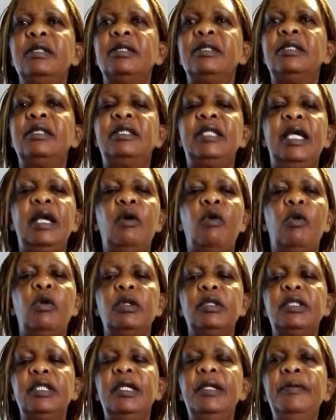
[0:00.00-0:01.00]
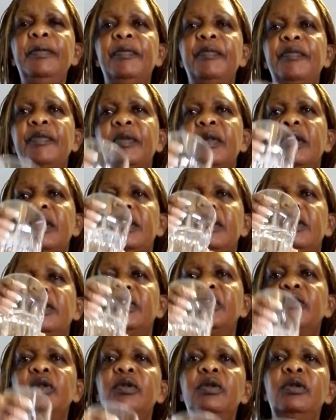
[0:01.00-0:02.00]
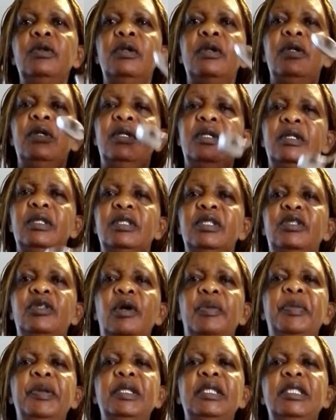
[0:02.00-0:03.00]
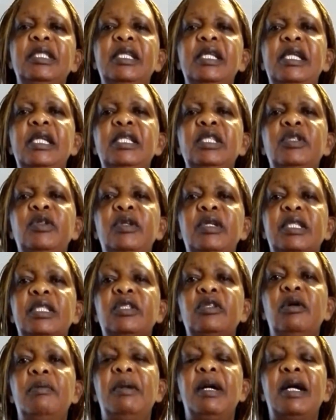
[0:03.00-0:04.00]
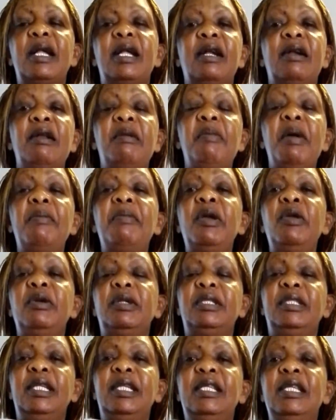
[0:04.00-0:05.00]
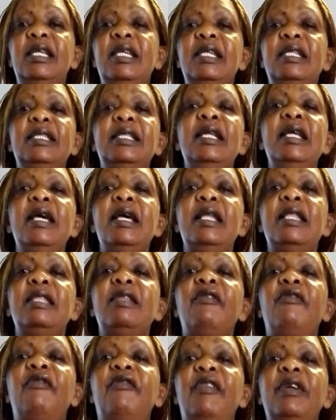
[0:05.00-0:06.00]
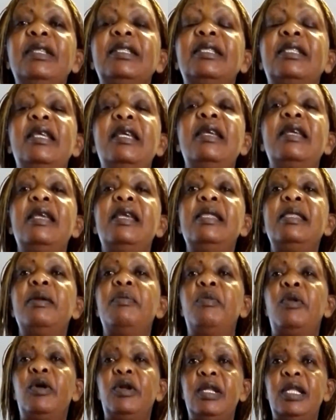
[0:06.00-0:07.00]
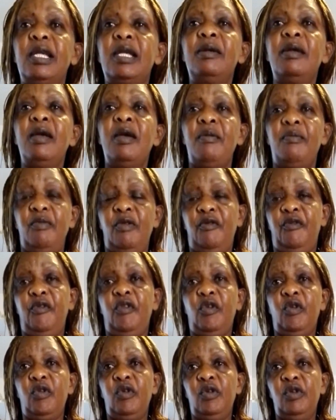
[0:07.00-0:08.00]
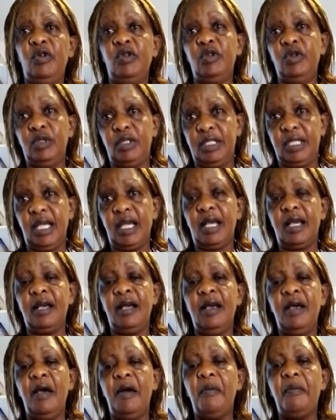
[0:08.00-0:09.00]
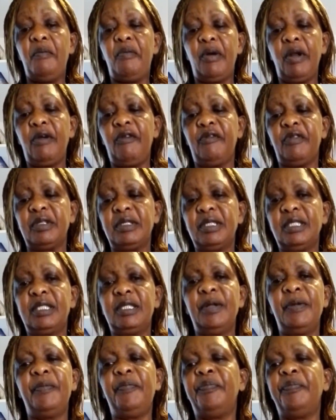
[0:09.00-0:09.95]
Take water to drop it into your stomach. Remember, you're taking it the first thing in the morning before you take breakfast.